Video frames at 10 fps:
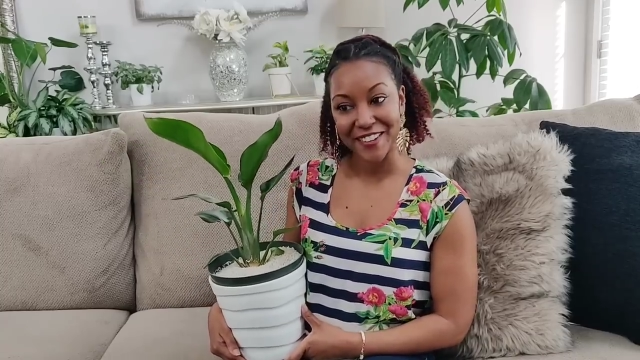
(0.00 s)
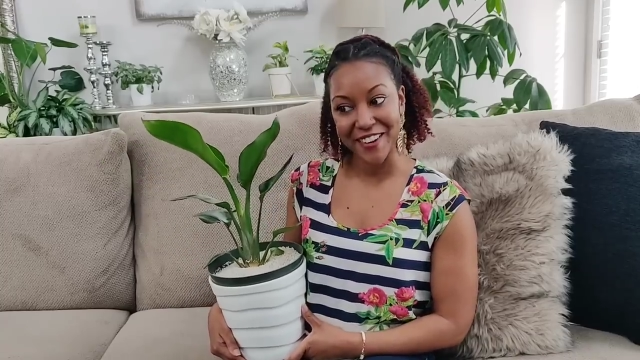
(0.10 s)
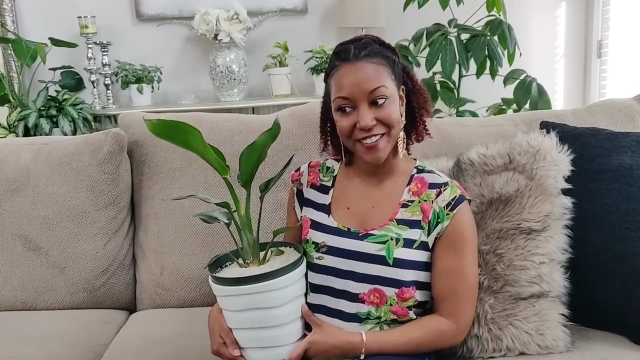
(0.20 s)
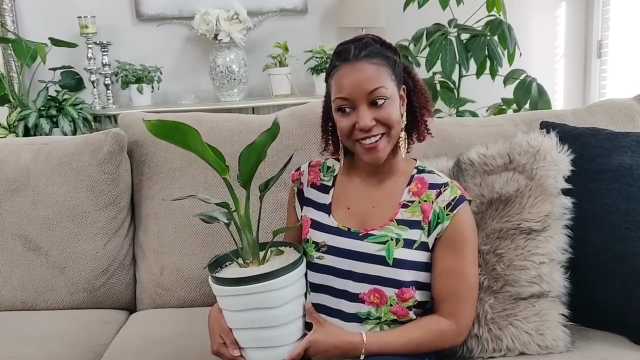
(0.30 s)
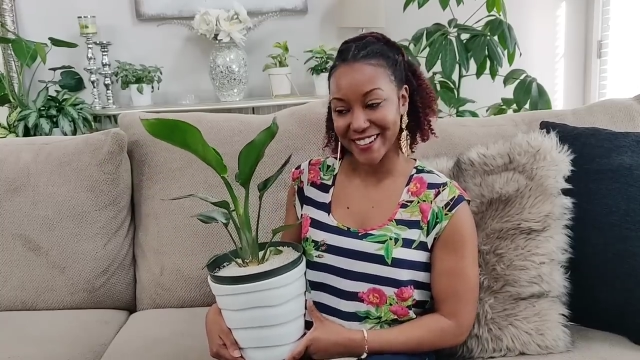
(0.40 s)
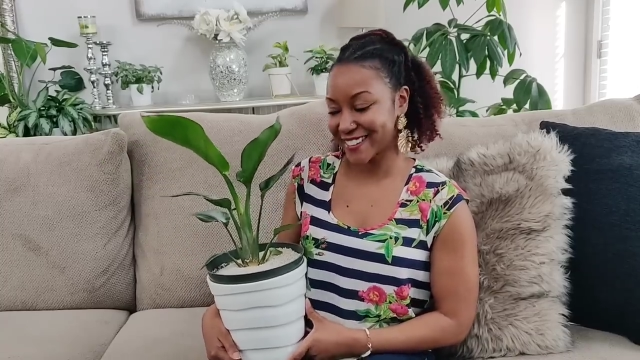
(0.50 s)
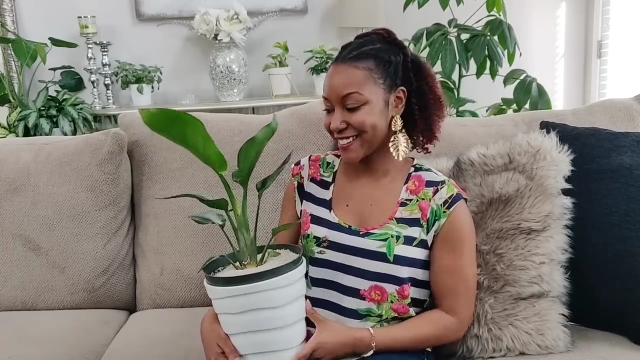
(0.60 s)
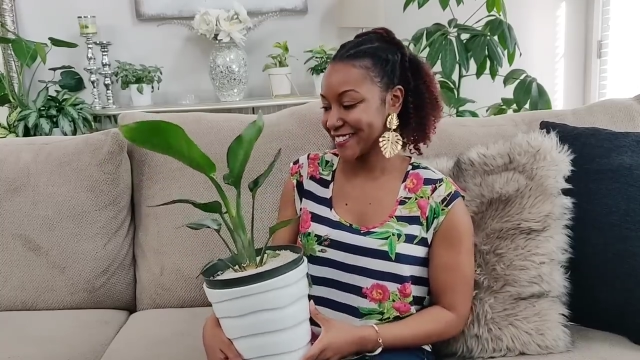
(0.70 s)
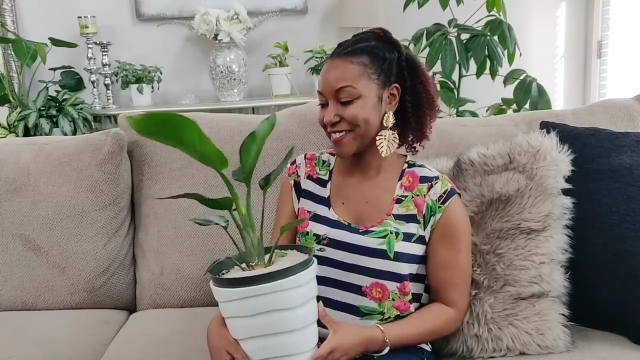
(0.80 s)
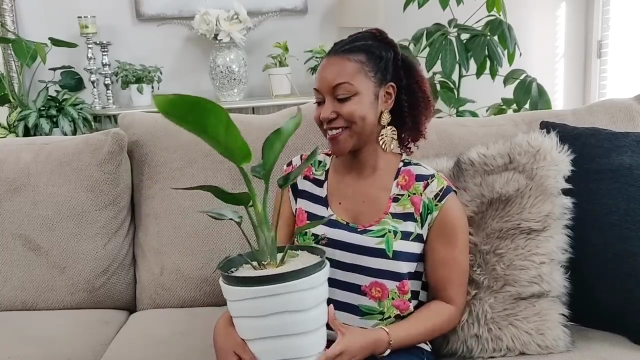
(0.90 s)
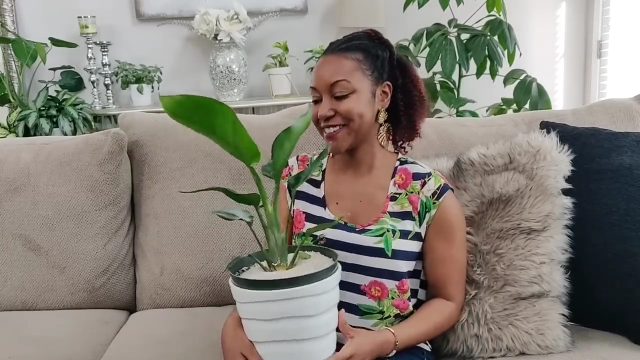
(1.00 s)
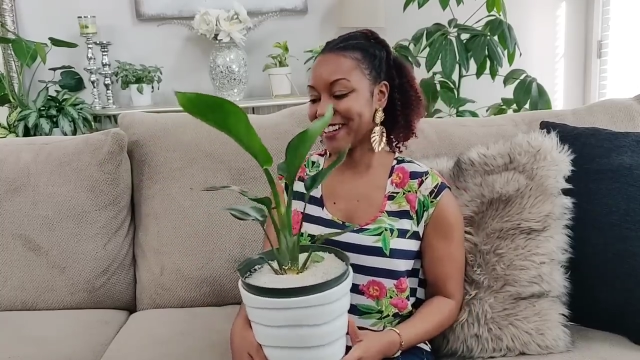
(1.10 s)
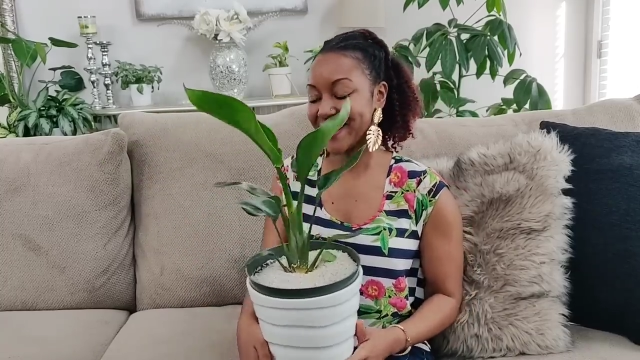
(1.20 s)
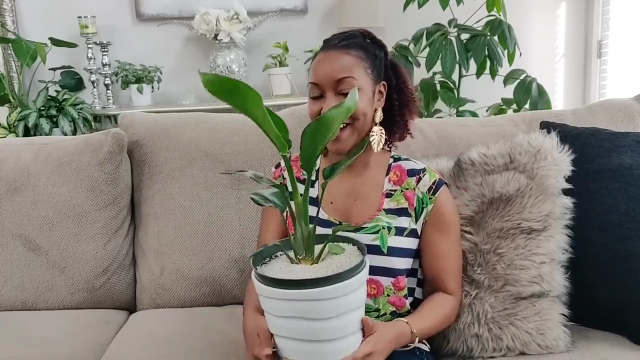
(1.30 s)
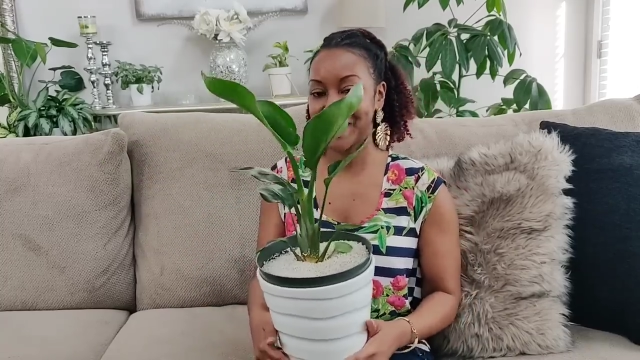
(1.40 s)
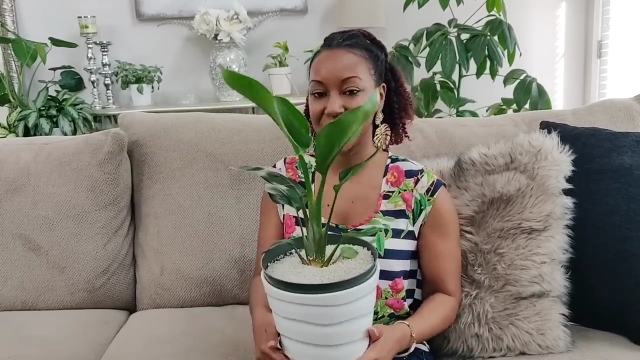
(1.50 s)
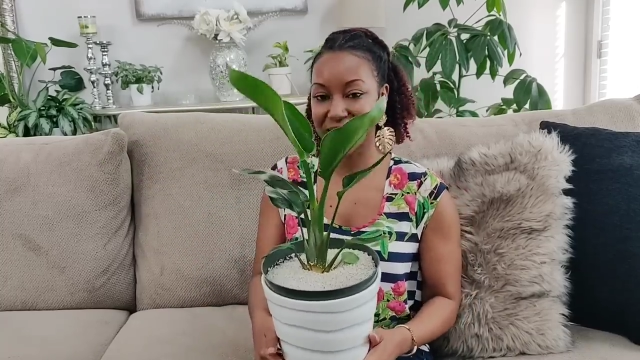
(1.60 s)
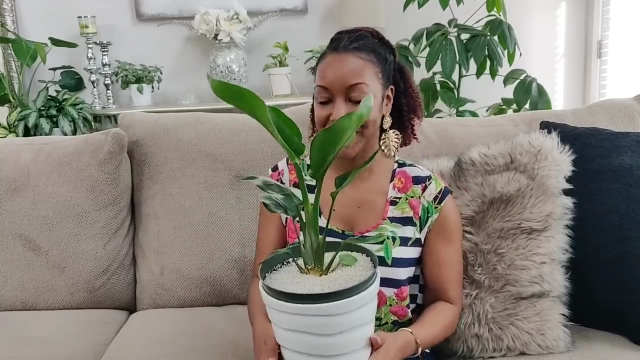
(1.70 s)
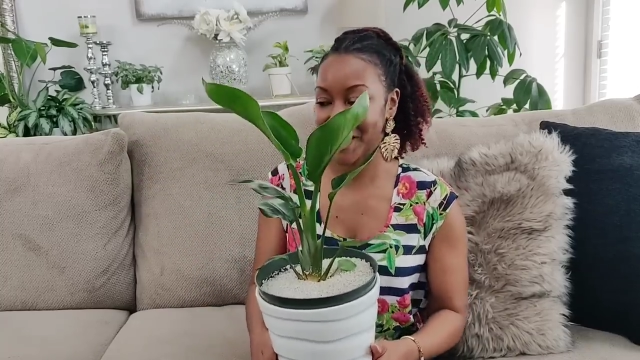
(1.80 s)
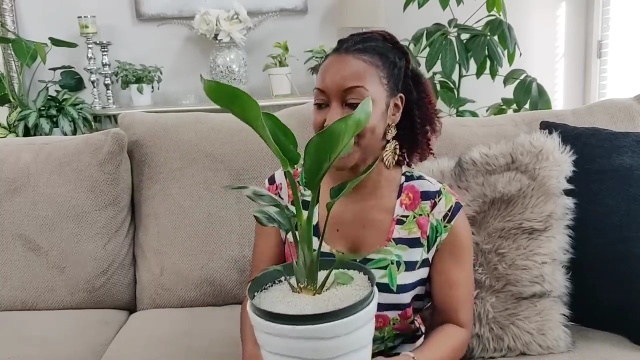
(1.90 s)
growing. So yeah, had to
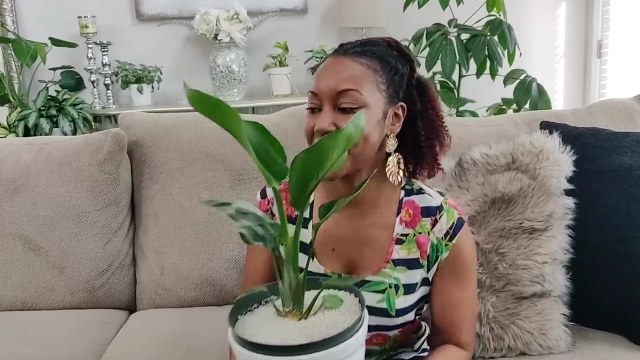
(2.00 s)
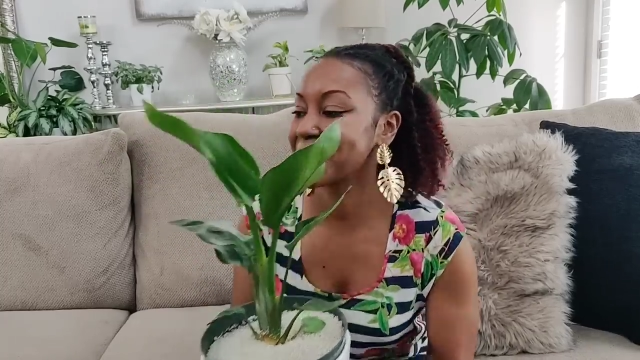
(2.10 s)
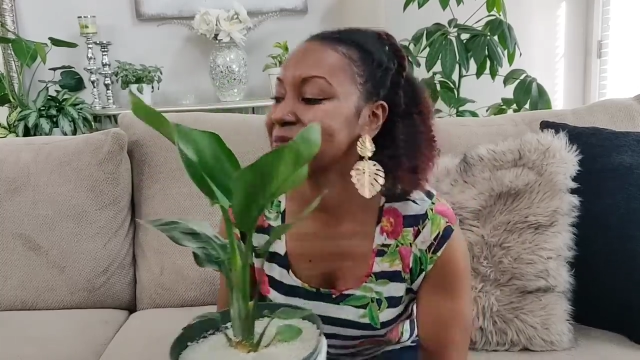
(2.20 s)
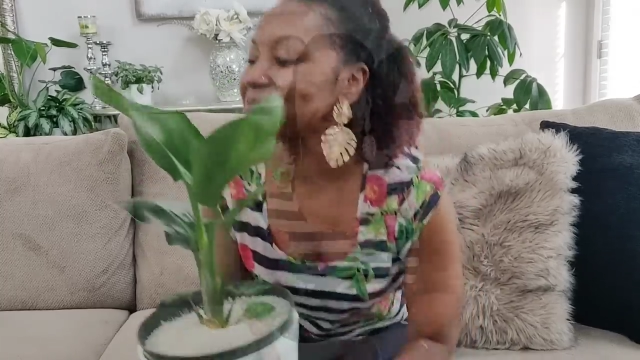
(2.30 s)
pick this up.